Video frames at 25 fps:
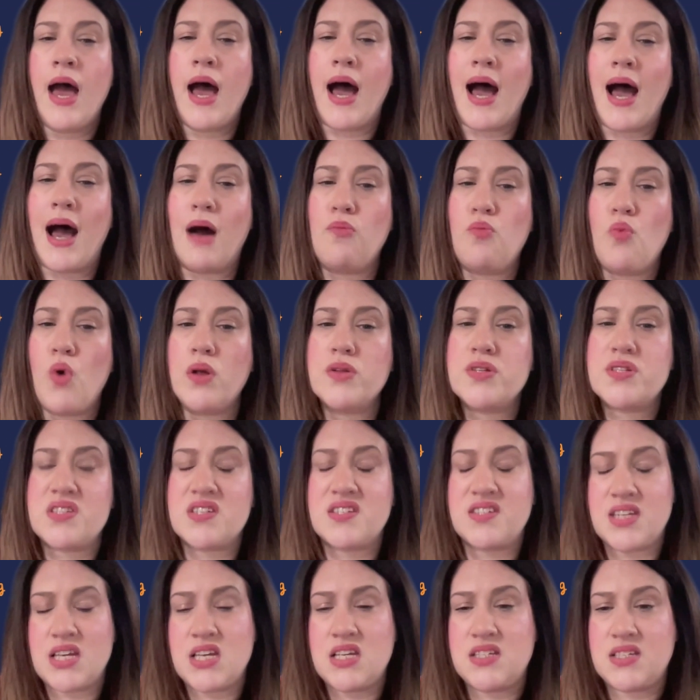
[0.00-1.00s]
And once the
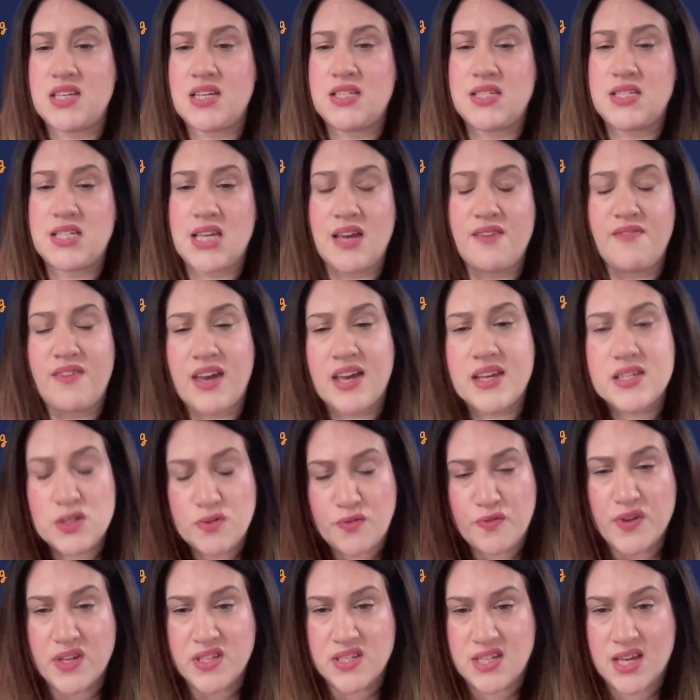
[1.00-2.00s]
CCTV is
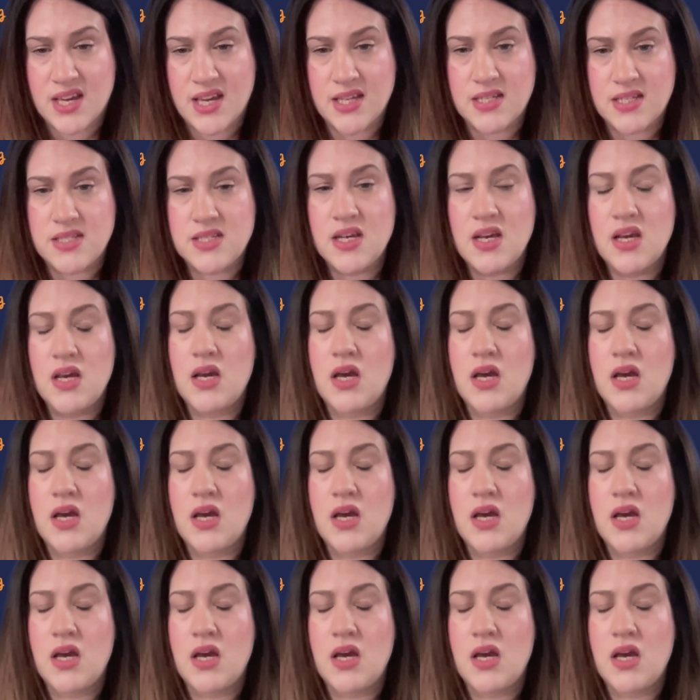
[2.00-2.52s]
fitted,